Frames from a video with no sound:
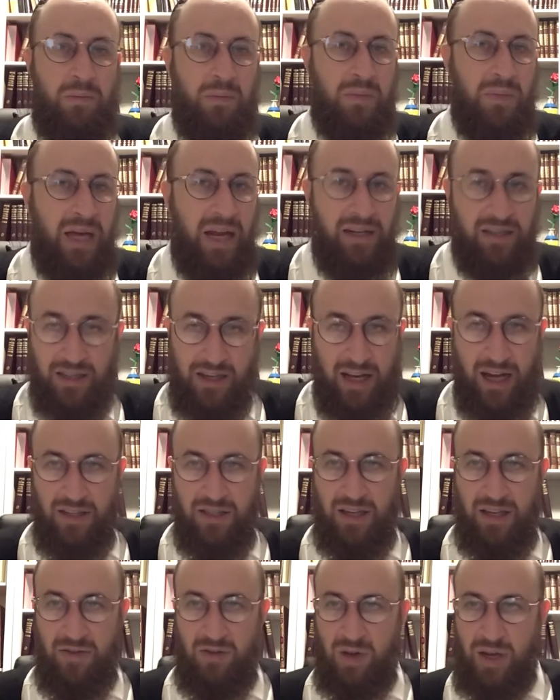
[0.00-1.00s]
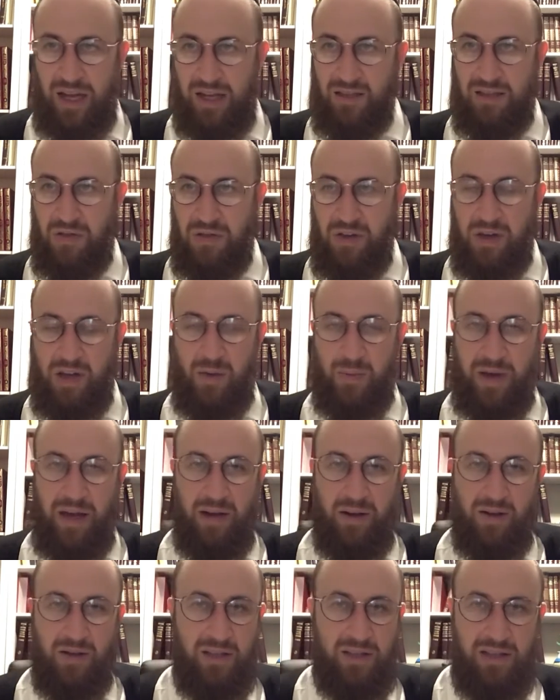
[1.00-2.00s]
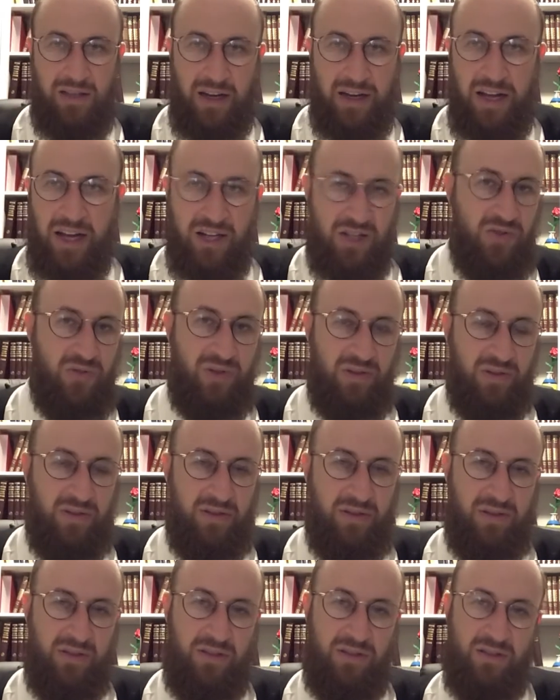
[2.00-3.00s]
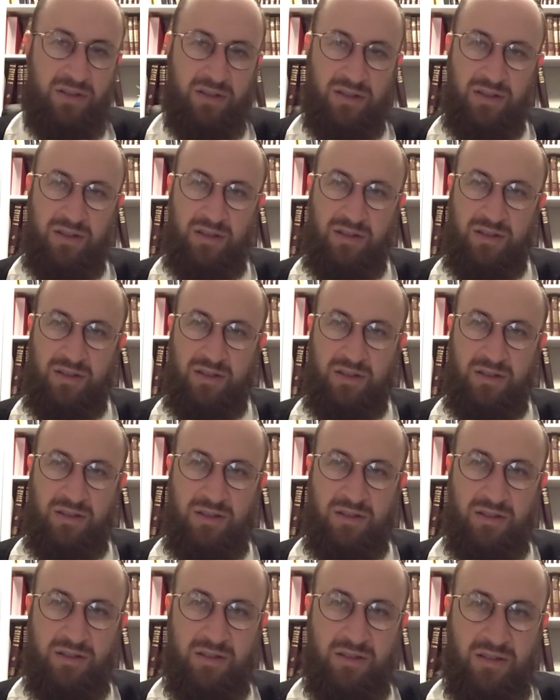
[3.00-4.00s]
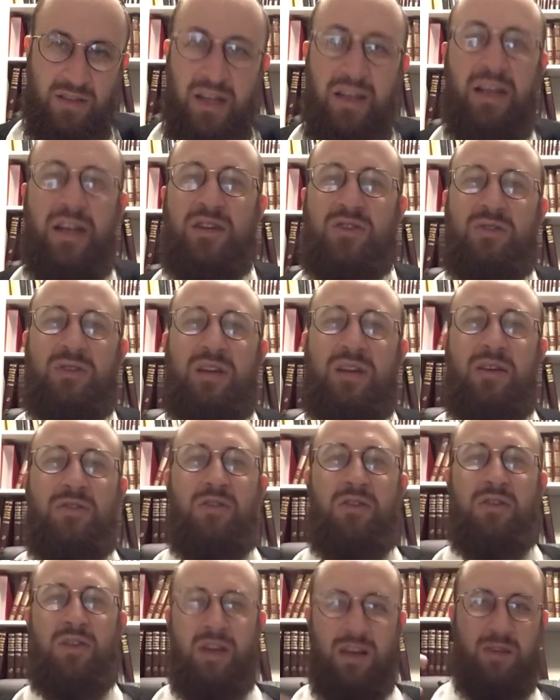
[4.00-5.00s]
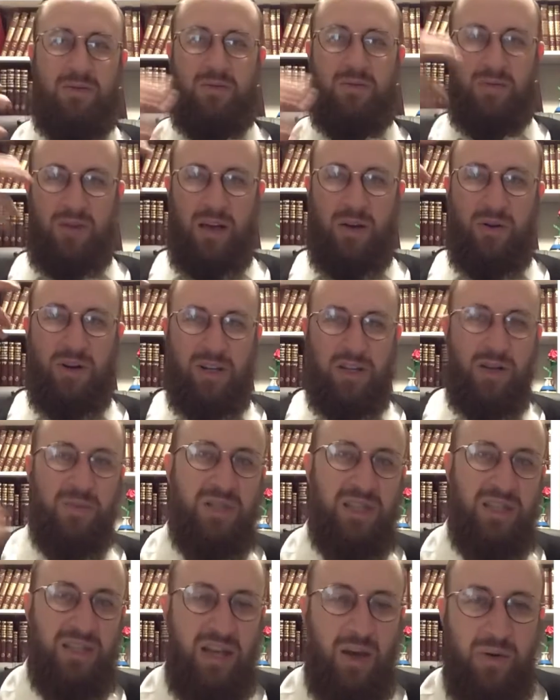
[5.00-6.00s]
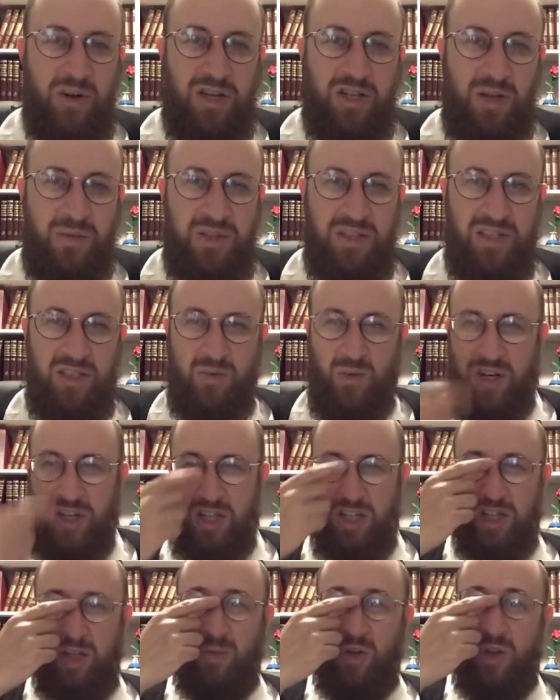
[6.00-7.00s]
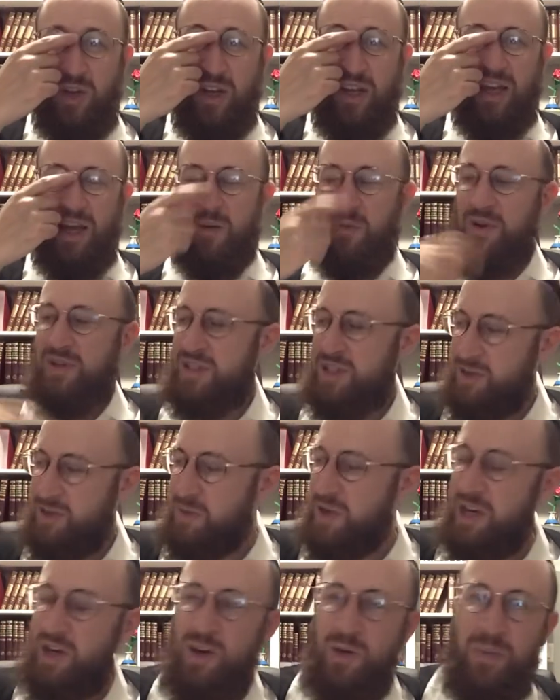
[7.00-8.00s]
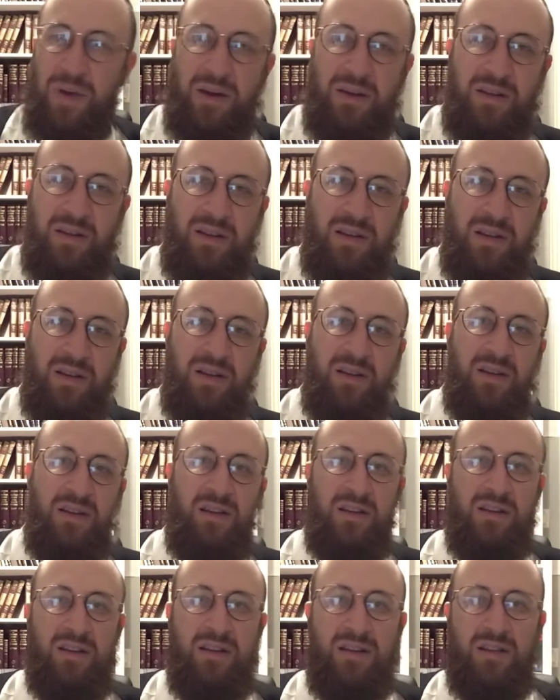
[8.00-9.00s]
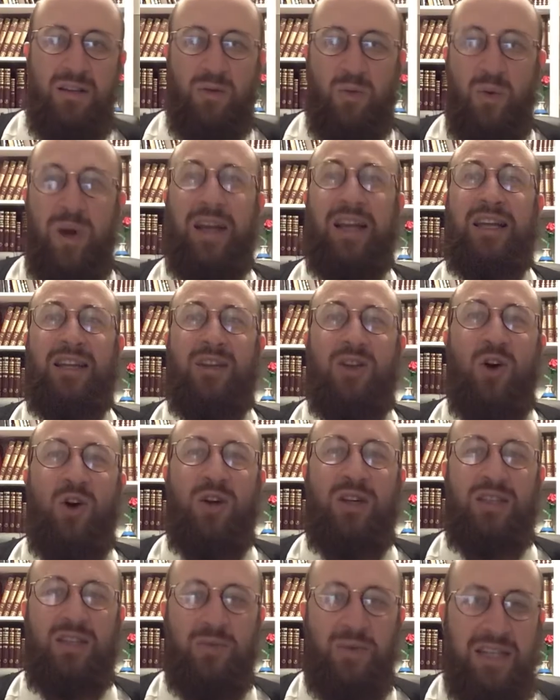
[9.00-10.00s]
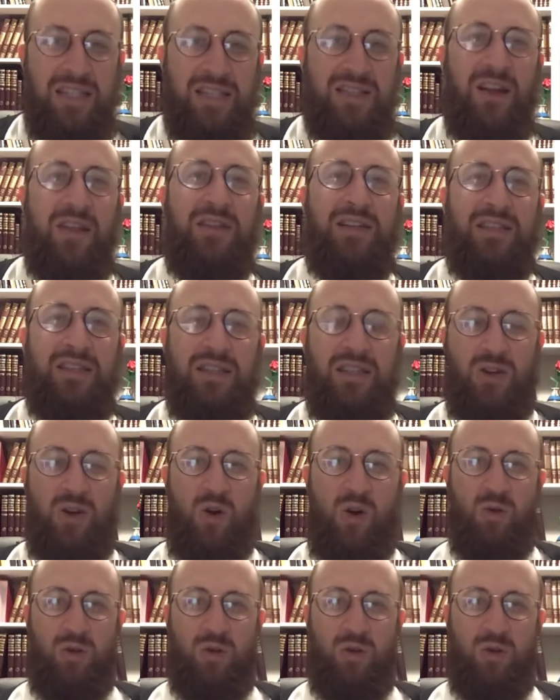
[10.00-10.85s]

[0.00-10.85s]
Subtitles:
And it's constant. You have to constantly think about it because it's not natural. It's not natural. You have to think. How does Hashem see this? How would Hashem see this? What is Hashem looking at? What does Hashem care about? When He looks, when He's on this scene, you